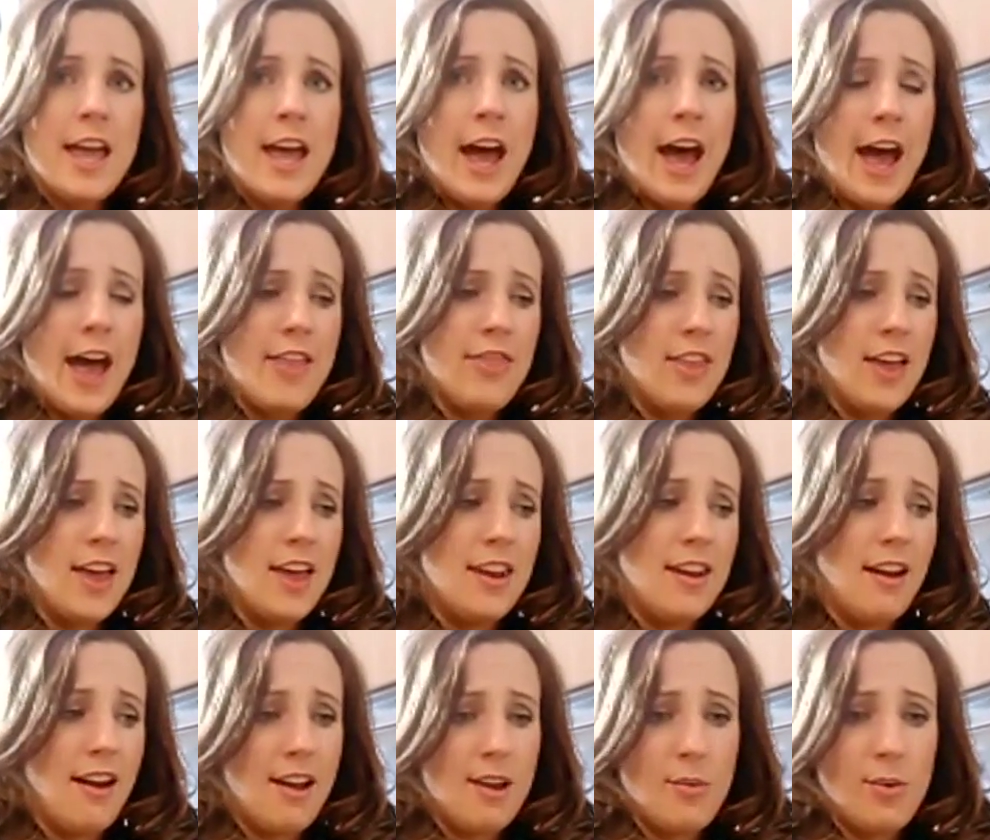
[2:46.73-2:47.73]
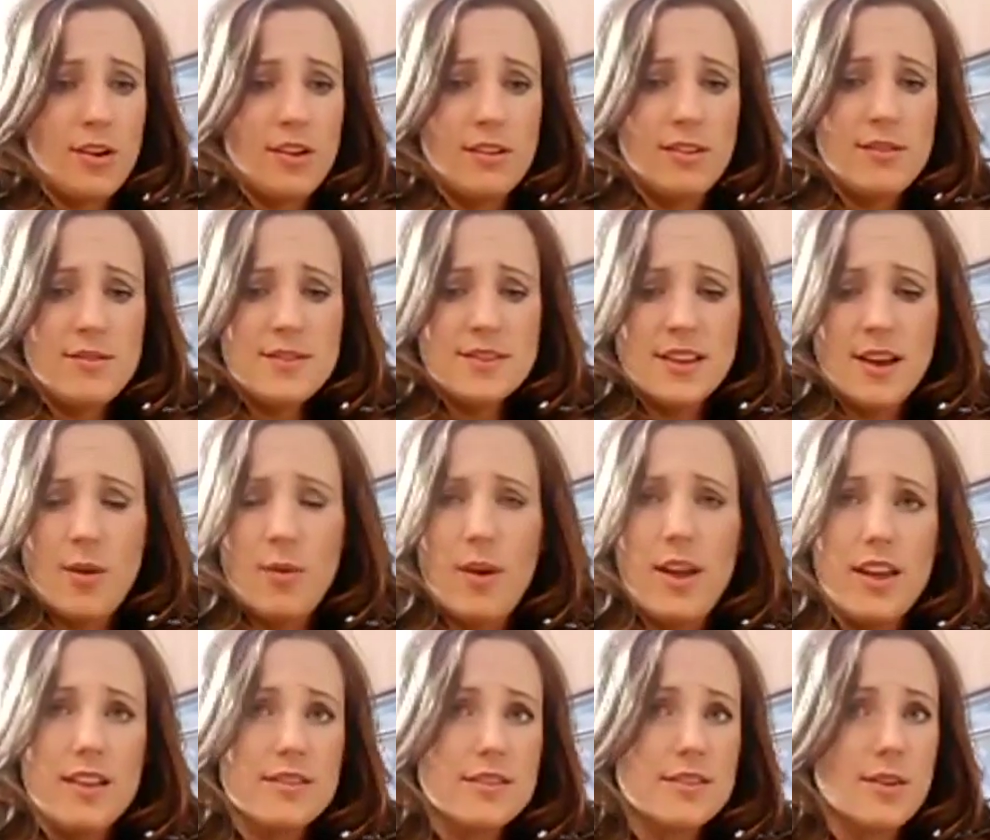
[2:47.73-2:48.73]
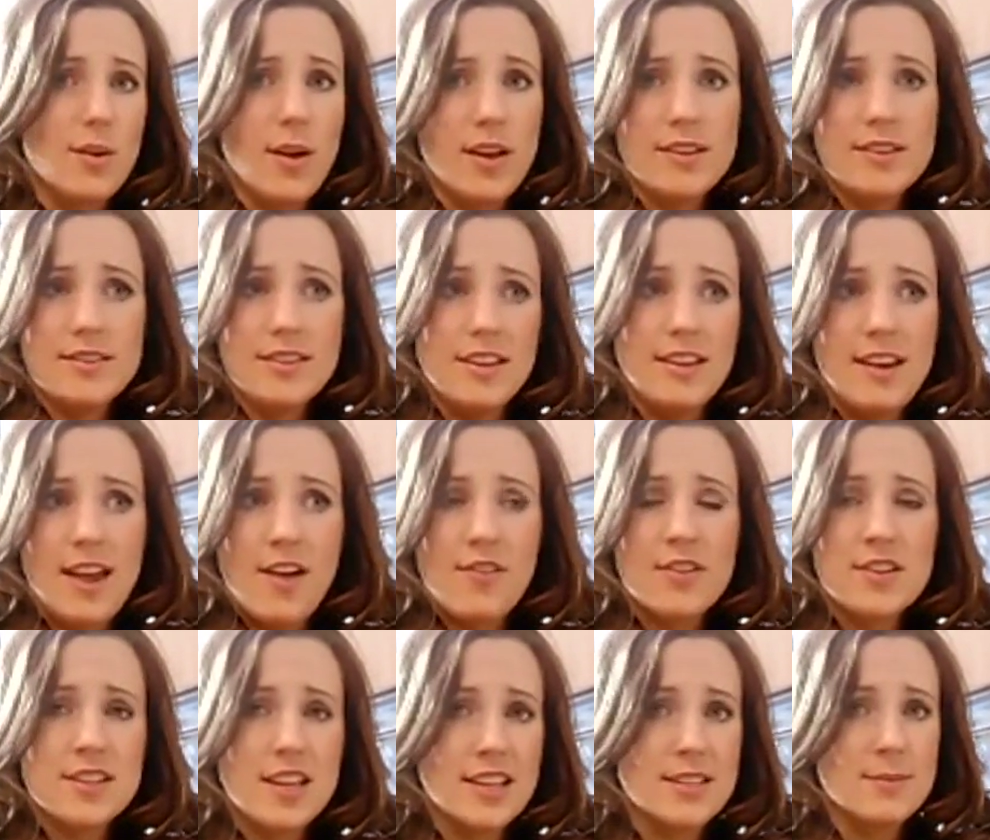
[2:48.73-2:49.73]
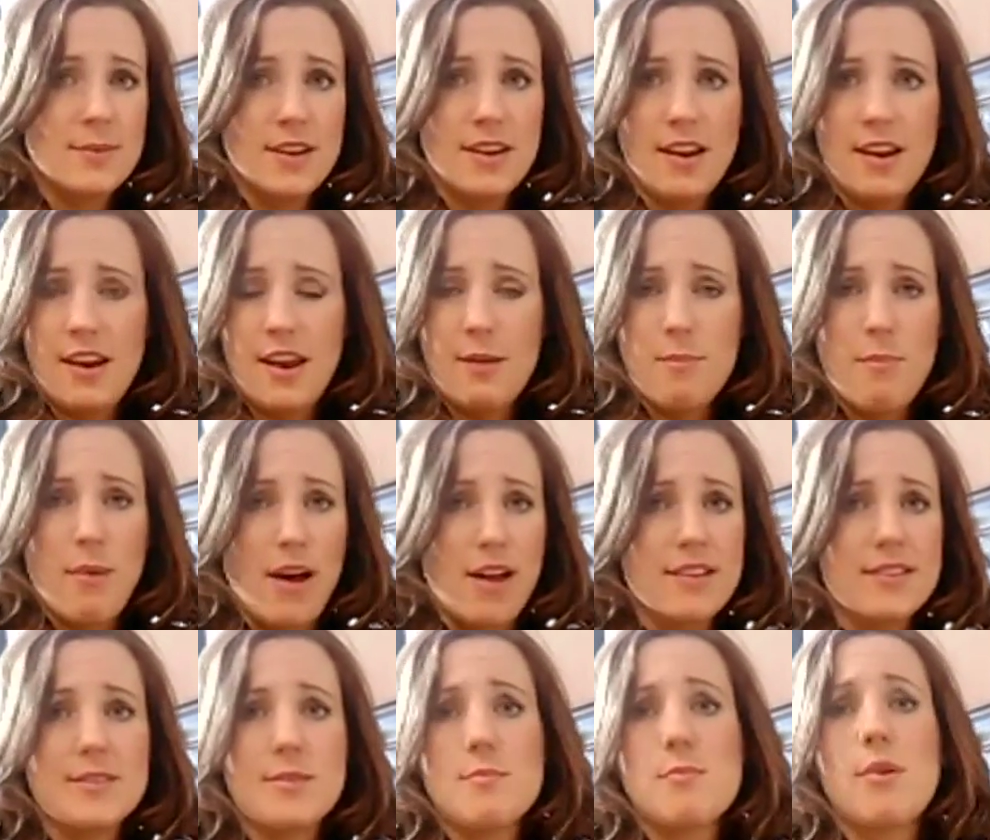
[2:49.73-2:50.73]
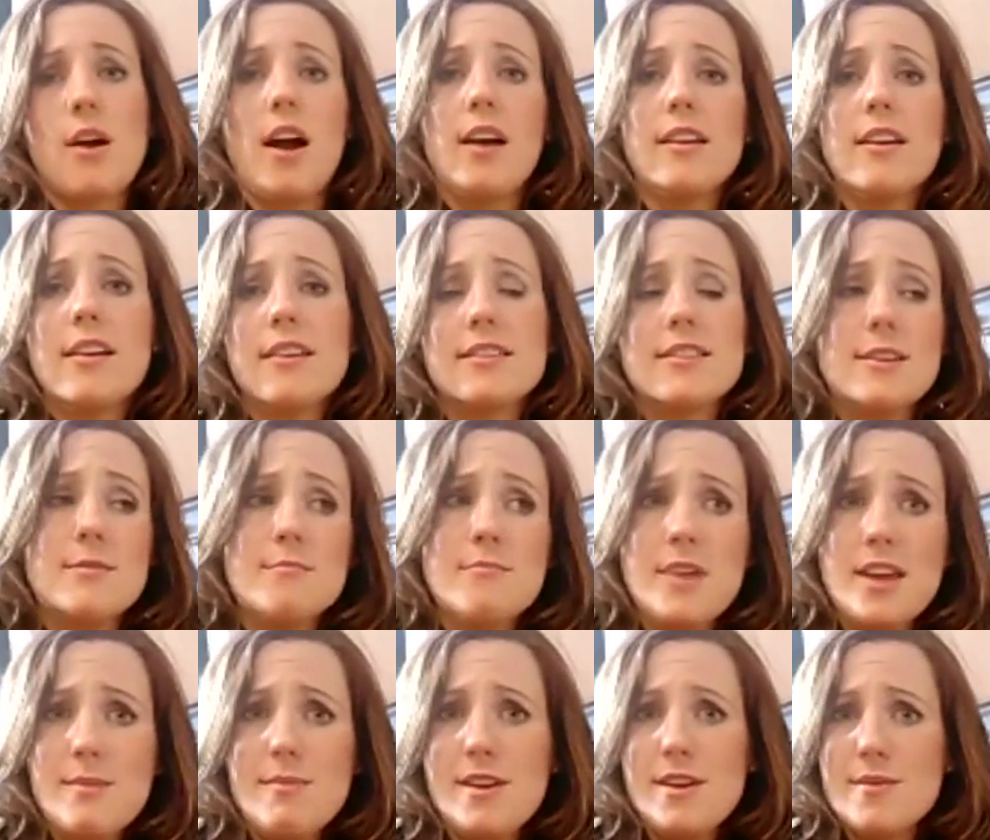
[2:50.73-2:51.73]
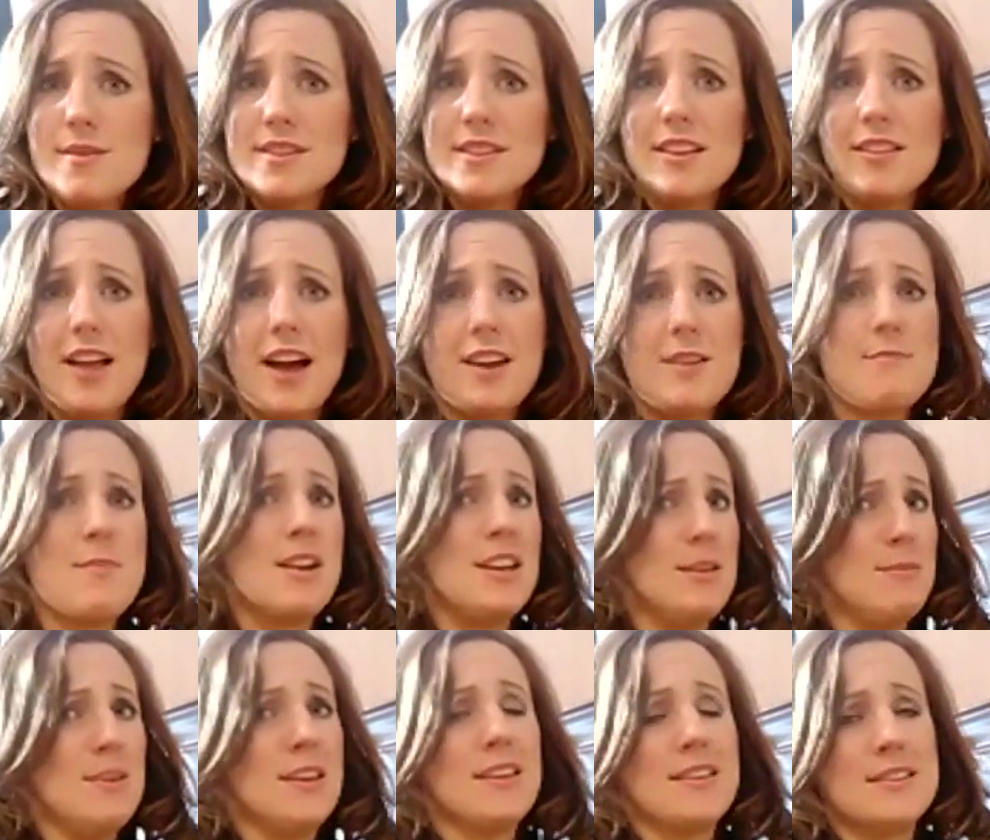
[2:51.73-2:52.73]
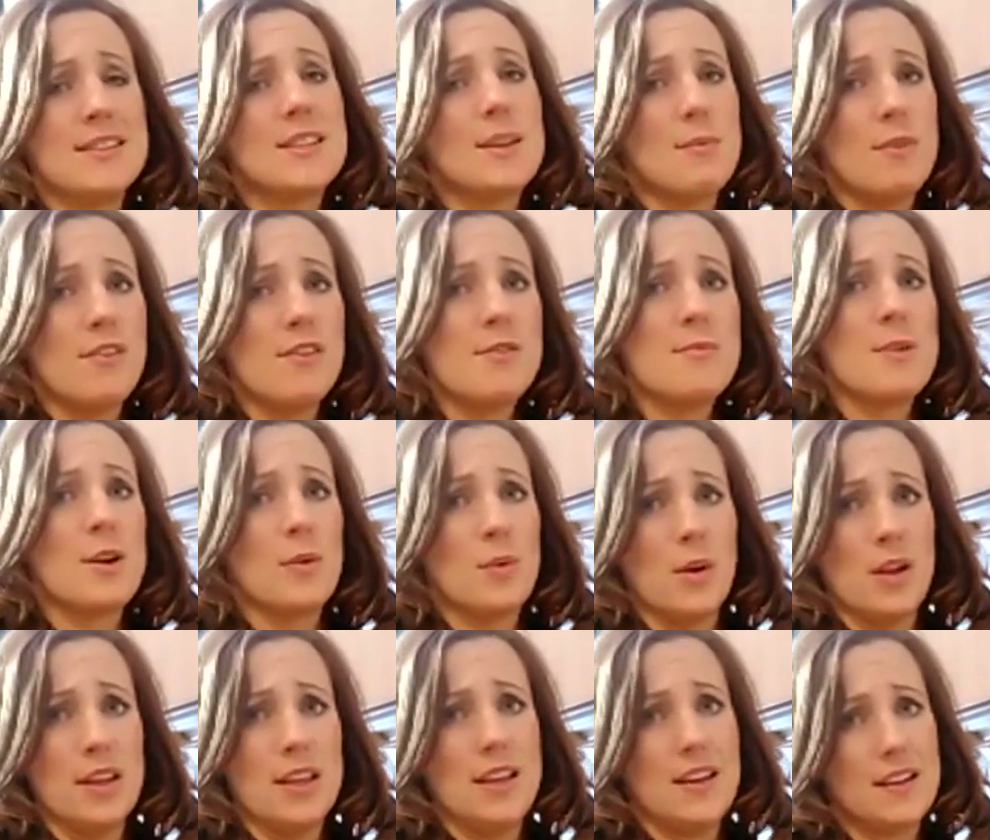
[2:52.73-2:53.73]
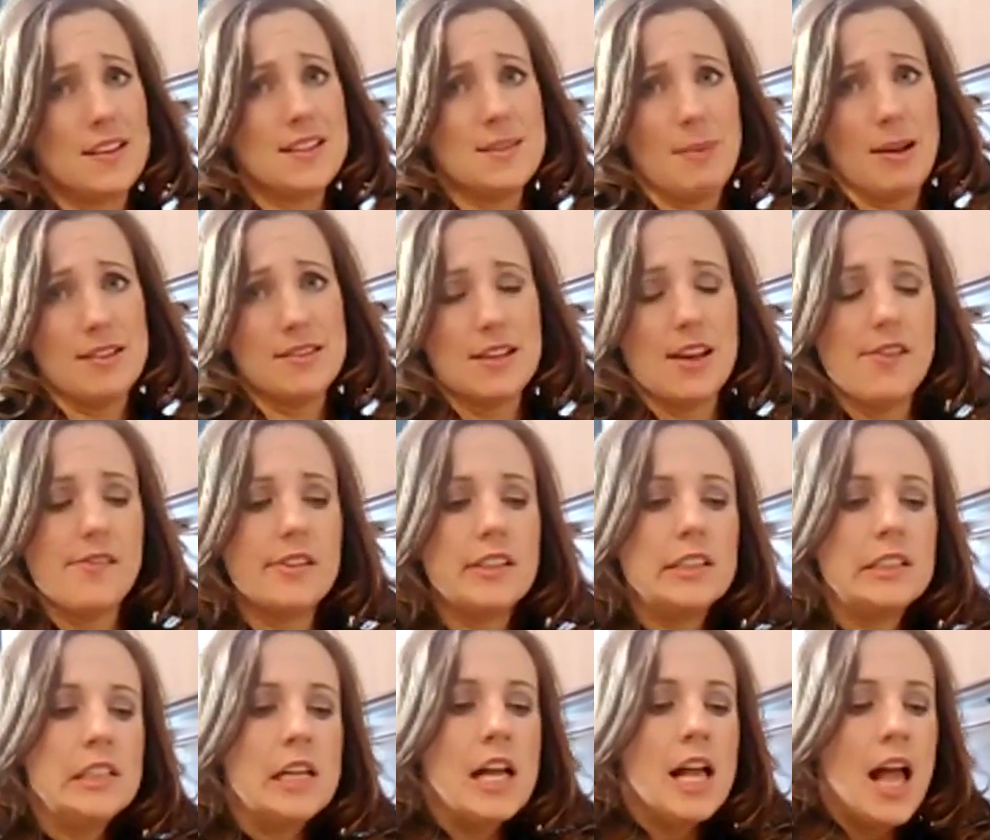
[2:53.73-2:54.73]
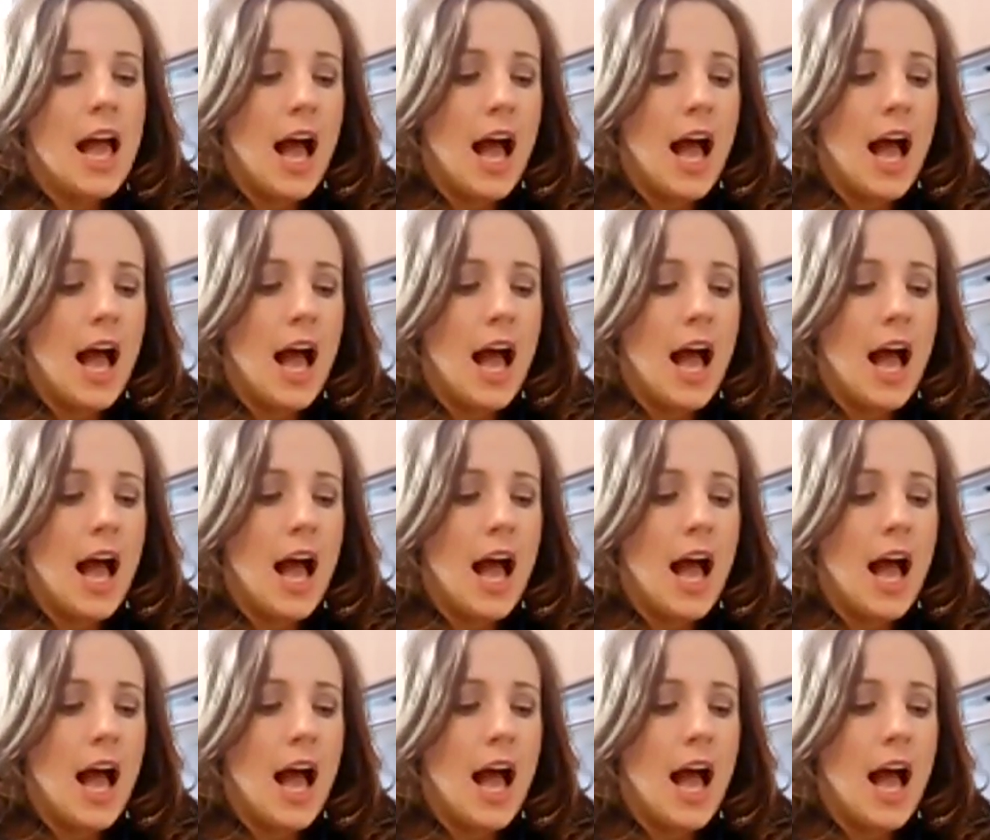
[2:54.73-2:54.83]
And then I want to lose that weight, so I see an advertisement and I buy some product. And maybe it was a lot of money because some of them are really expensive.